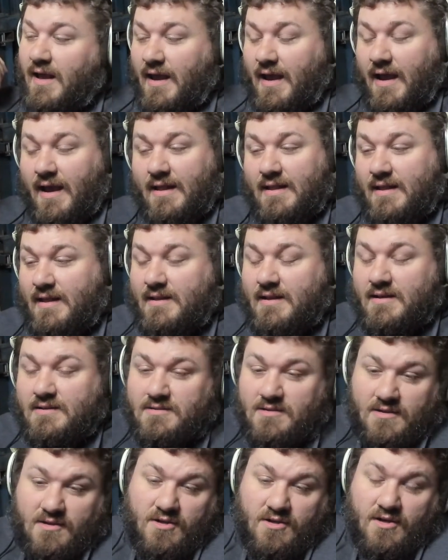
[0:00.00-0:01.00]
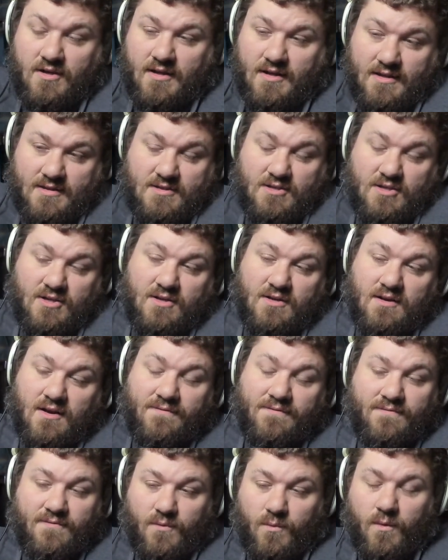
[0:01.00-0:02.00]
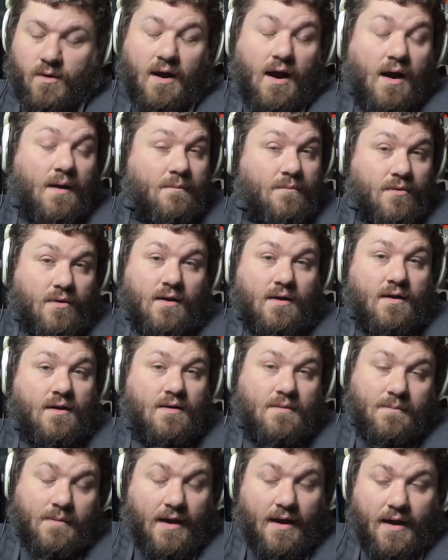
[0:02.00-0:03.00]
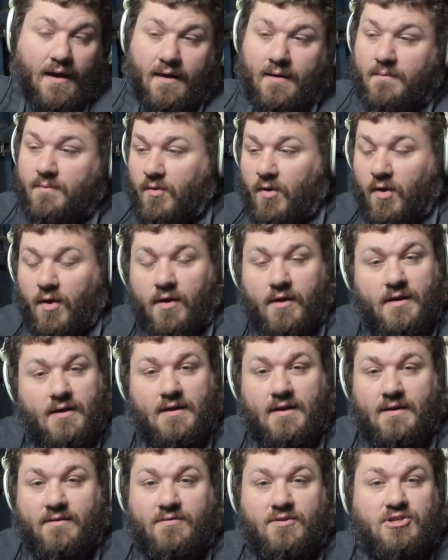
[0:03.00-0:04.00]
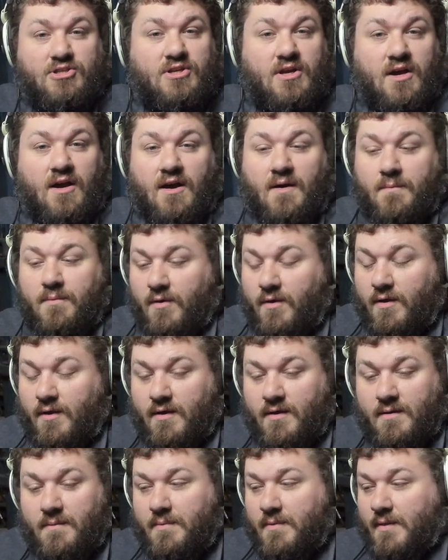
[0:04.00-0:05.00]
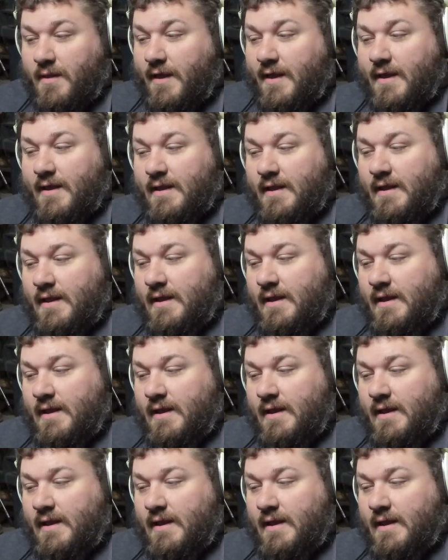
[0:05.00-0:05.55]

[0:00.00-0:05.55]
And it does look good. It's good enough for where I'm probably going to buy it, probably going to give it a shot, probably going to play it,